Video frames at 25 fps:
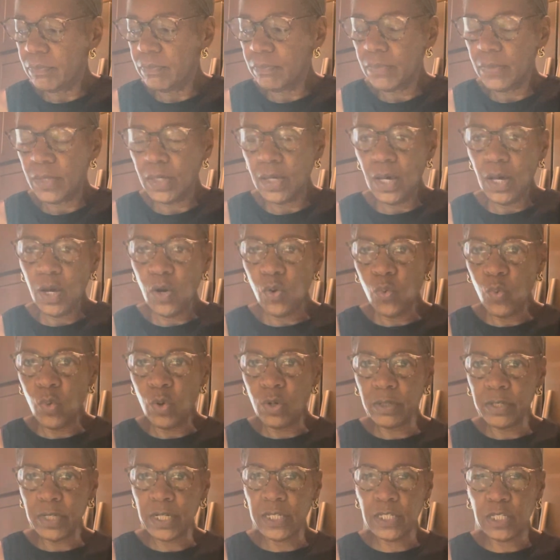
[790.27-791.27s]
Walnuts,
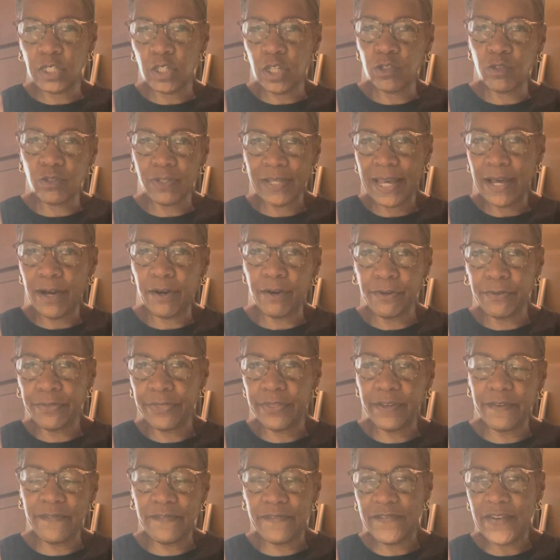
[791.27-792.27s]
those healthy
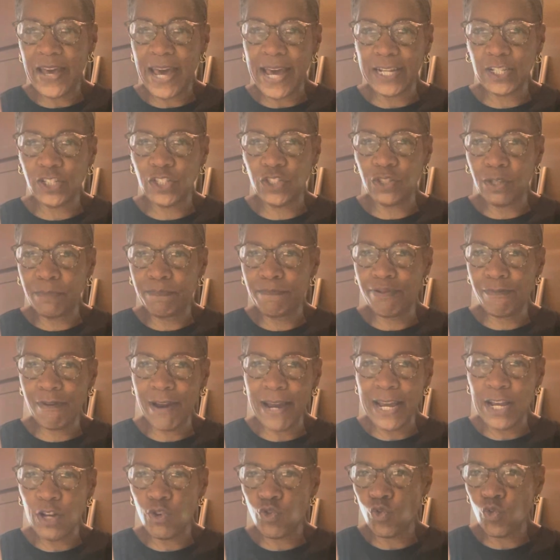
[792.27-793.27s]
fats, the brain
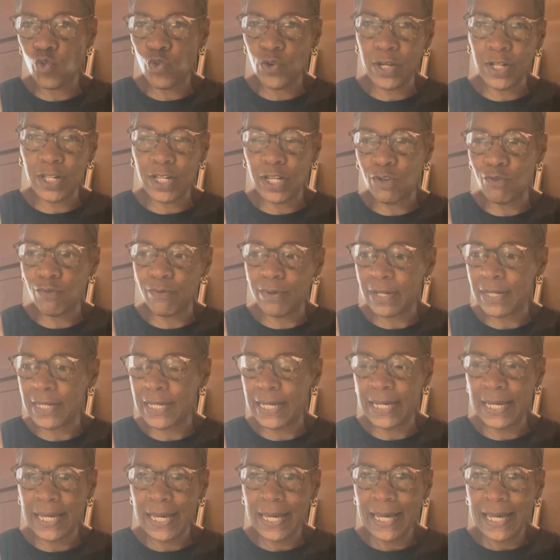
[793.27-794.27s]
really
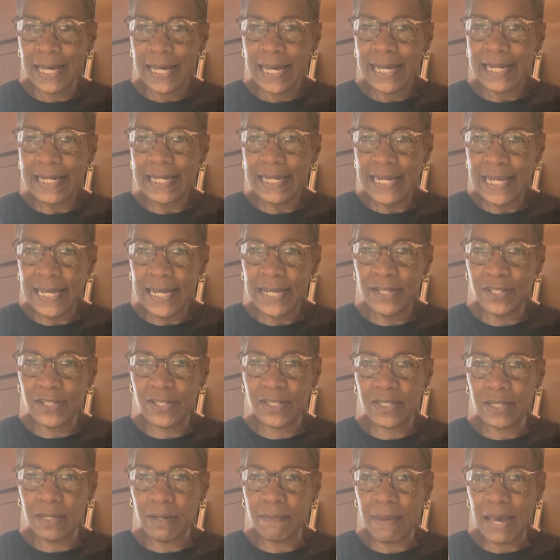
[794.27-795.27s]
needs them
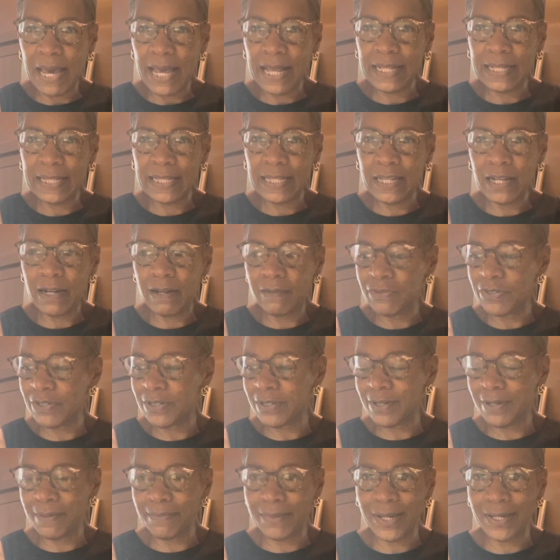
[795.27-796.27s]
and loves them, and
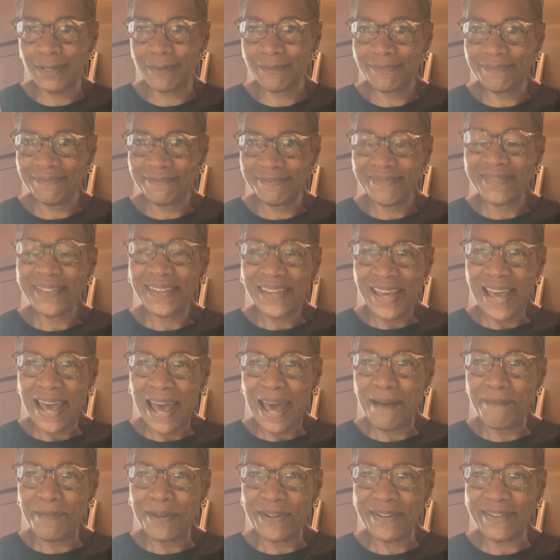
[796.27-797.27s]
I'm gonna
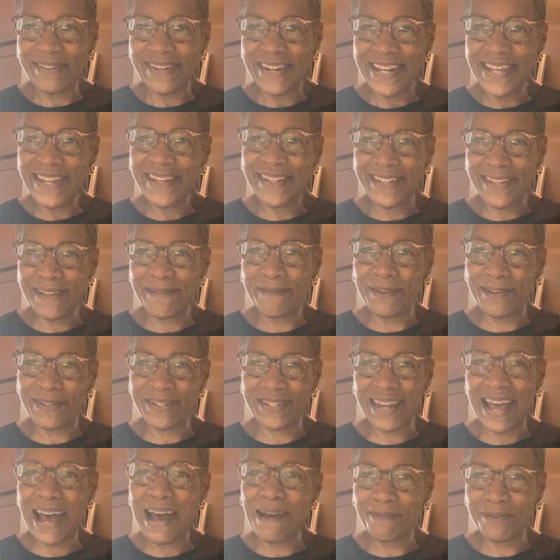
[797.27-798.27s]
need them because I'm
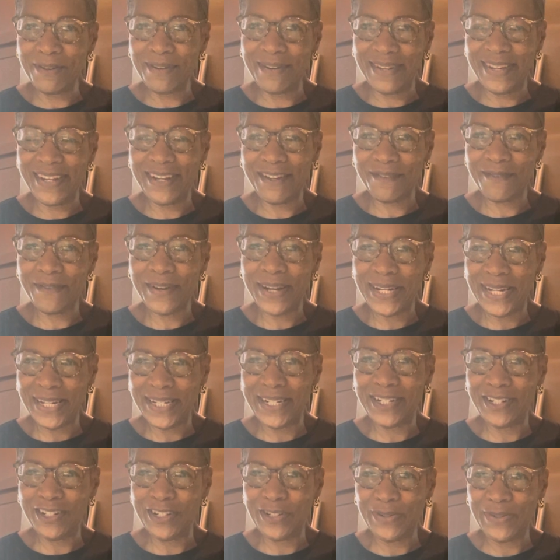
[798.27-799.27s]
gonna get ready to do
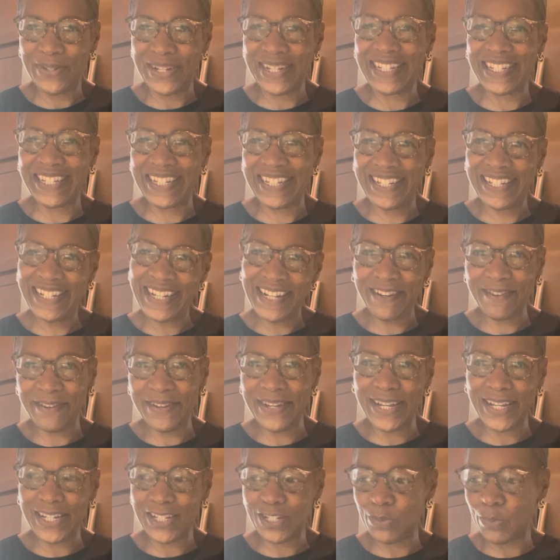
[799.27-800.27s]
a serious
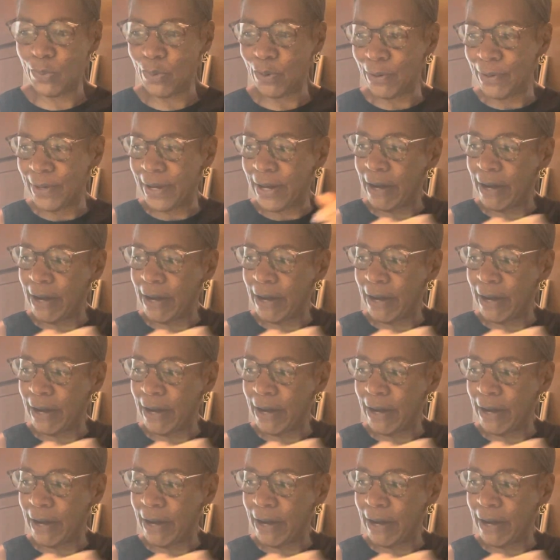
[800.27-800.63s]
workout.